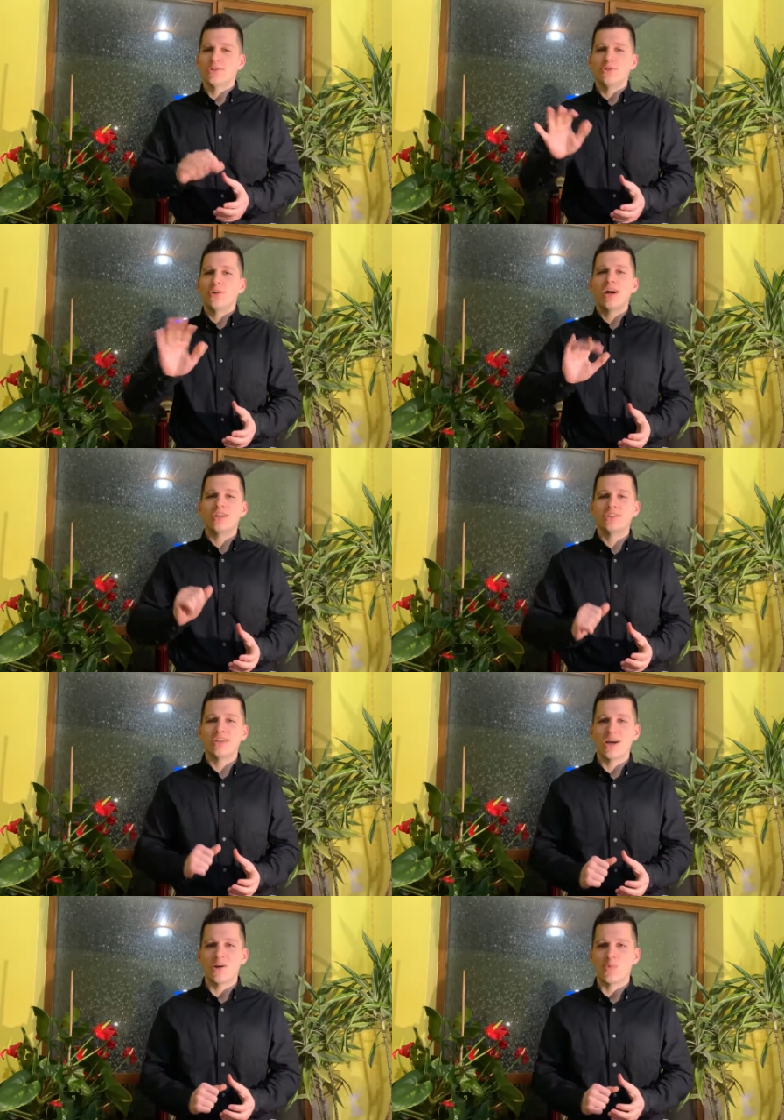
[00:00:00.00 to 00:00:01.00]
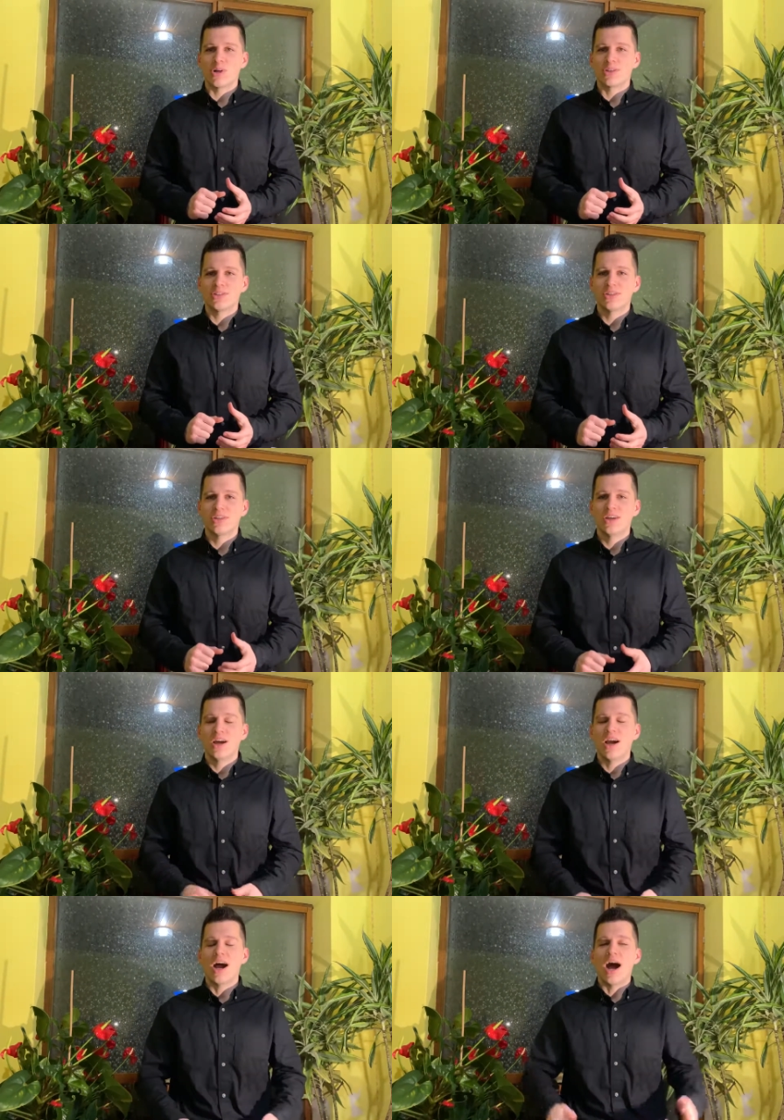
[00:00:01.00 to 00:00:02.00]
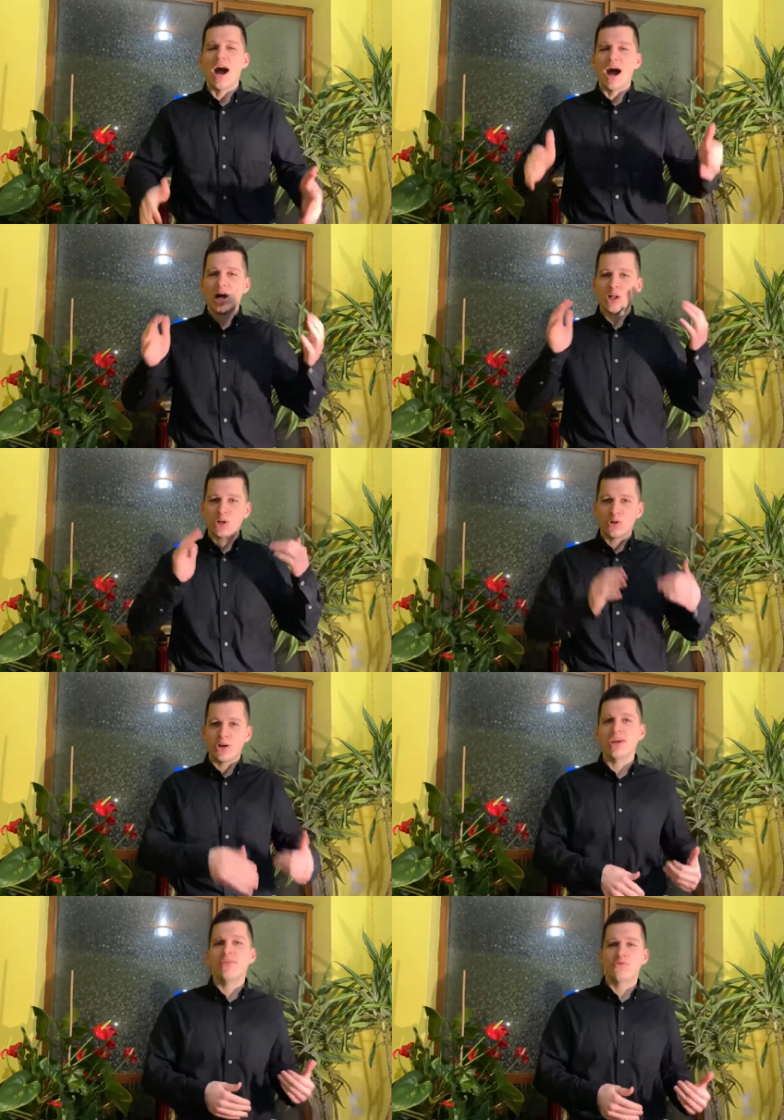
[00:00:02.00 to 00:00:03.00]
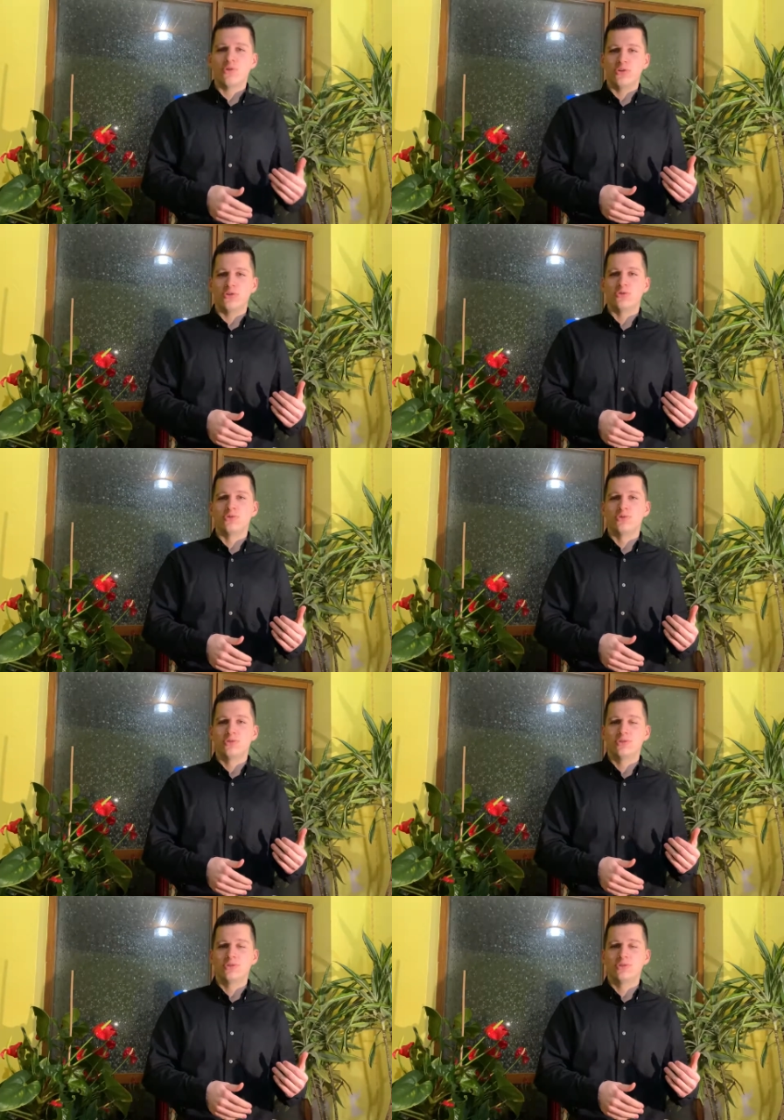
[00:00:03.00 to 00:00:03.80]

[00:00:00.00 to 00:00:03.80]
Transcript: you don't understand how it works. I'll create it for you.